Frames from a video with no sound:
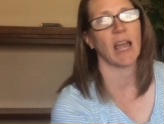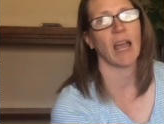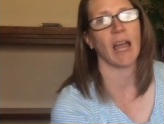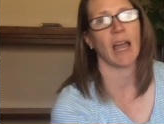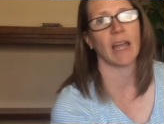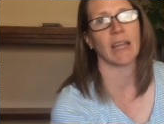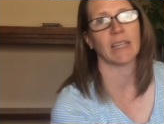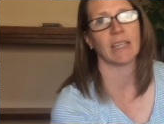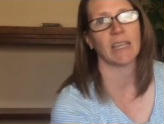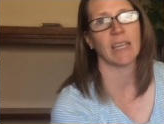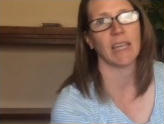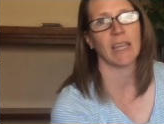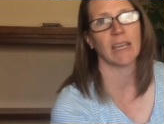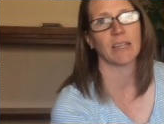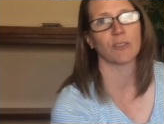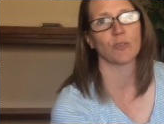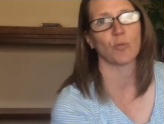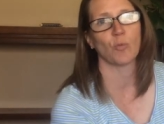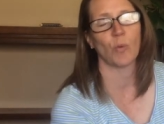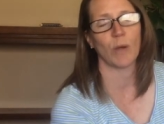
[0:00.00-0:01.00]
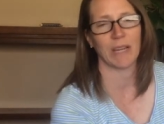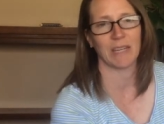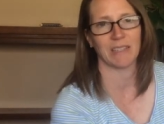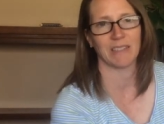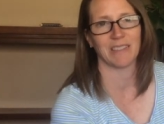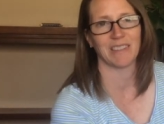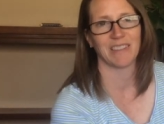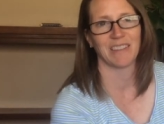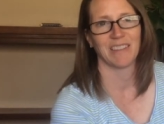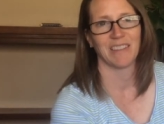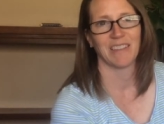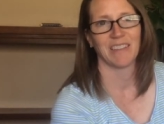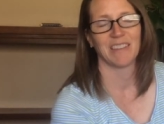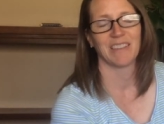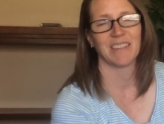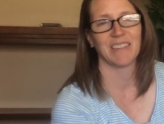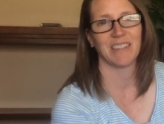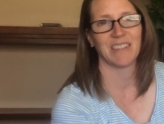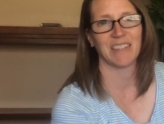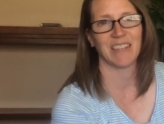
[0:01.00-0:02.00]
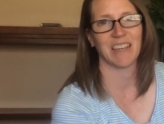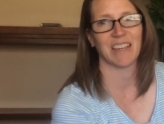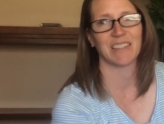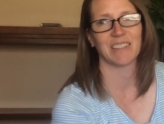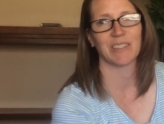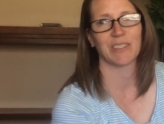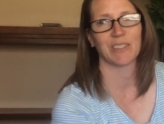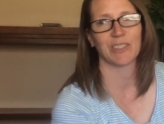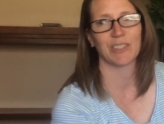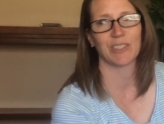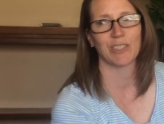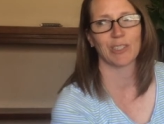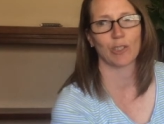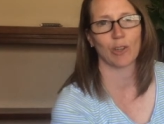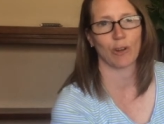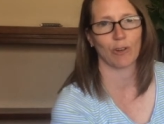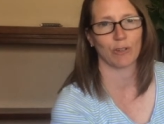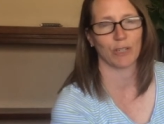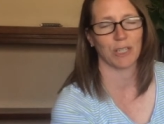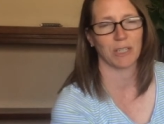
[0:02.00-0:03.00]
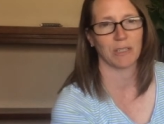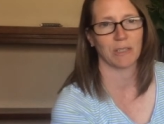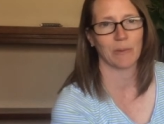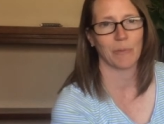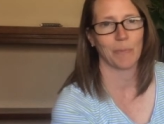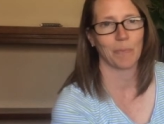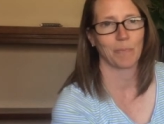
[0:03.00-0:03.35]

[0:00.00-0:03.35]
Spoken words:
I can't wait to get started.